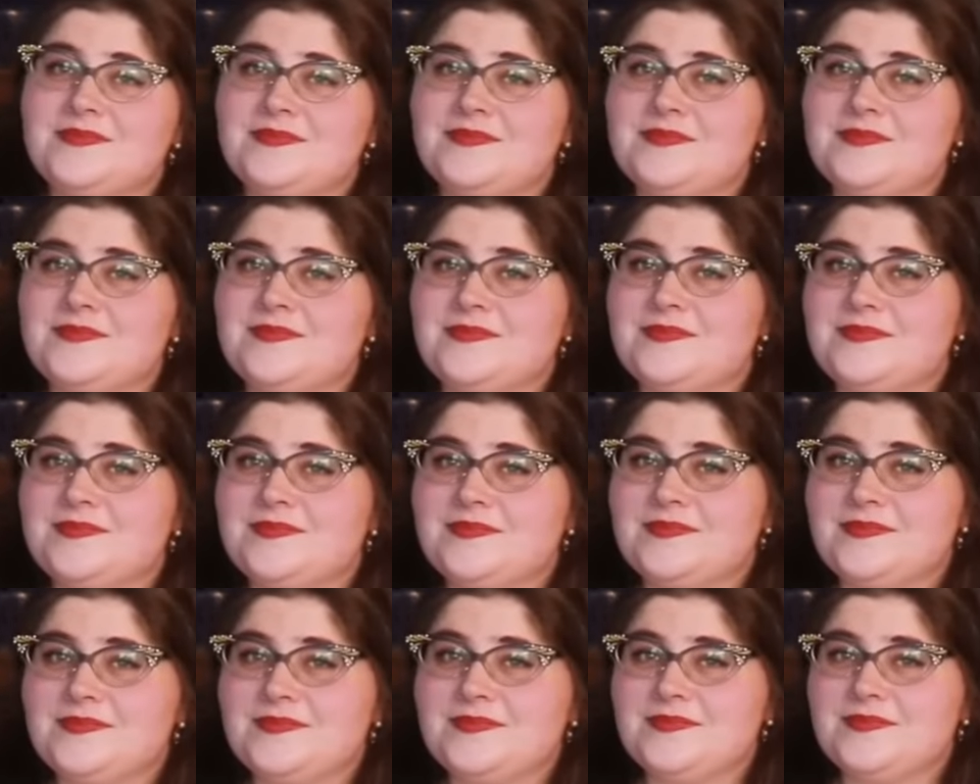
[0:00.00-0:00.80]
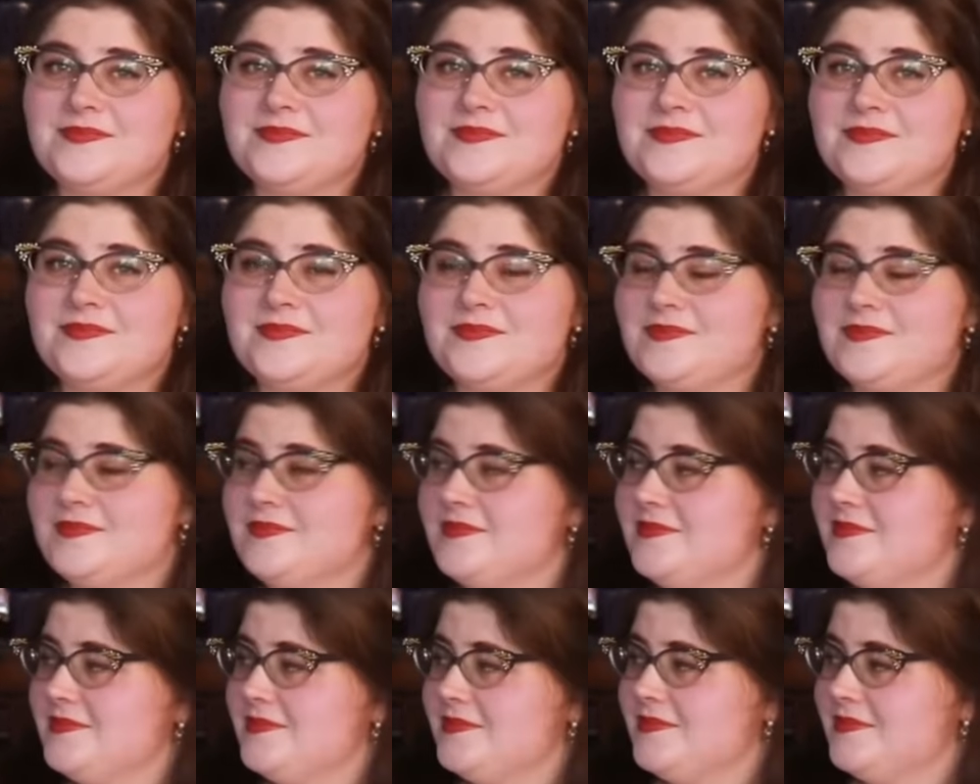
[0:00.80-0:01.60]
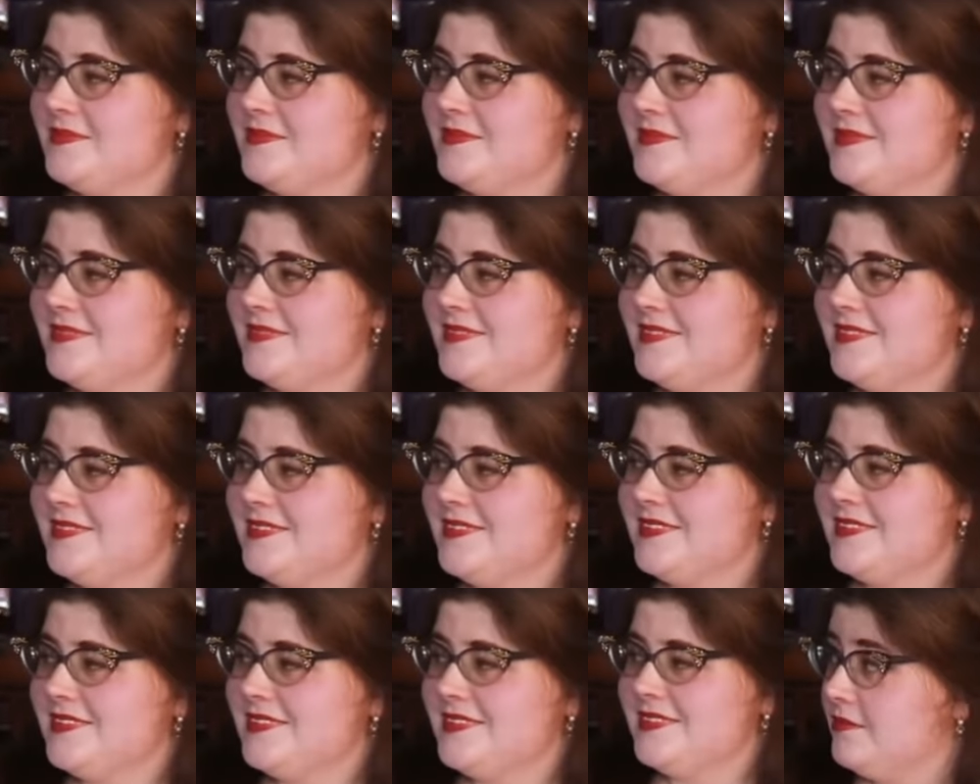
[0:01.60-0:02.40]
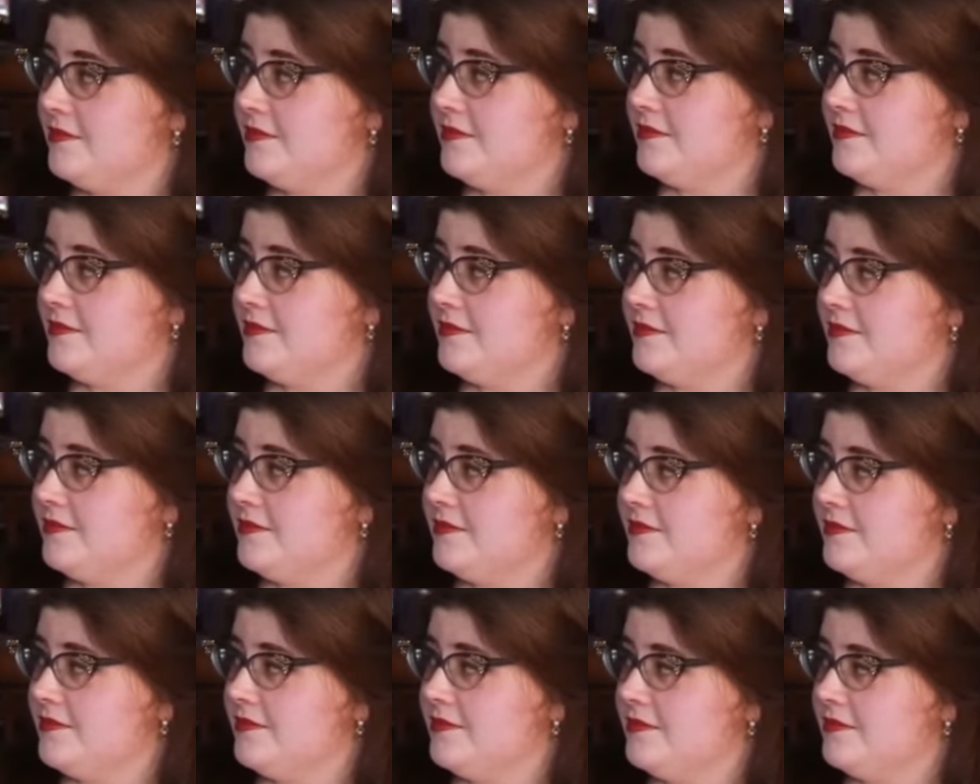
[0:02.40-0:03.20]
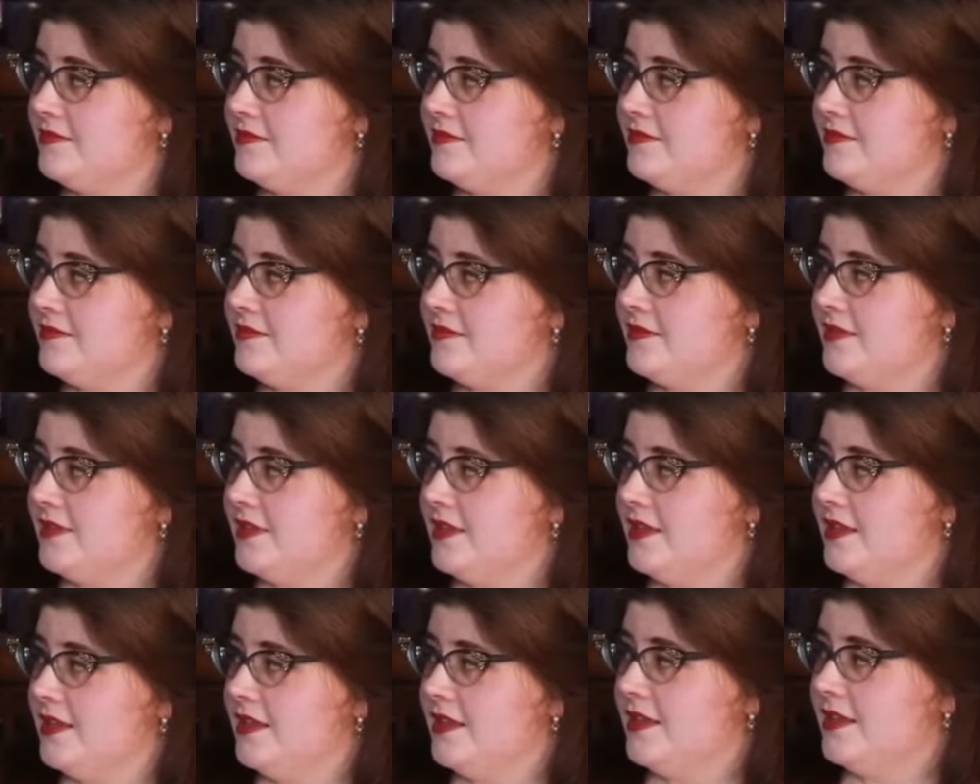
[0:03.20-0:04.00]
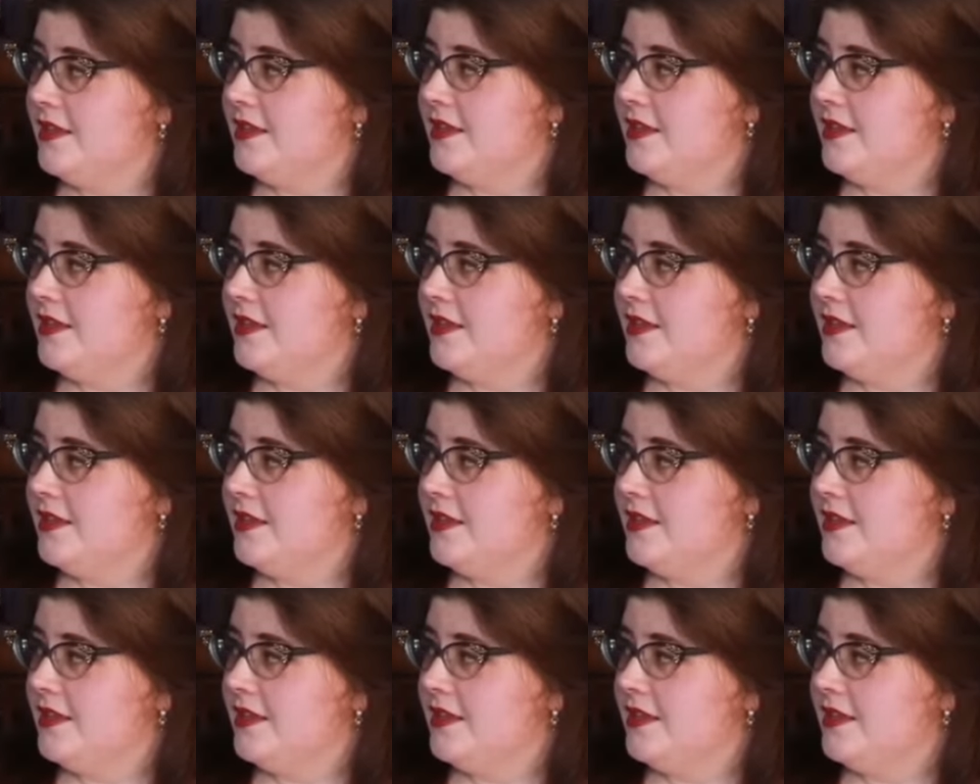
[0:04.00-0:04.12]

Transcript: [no speech]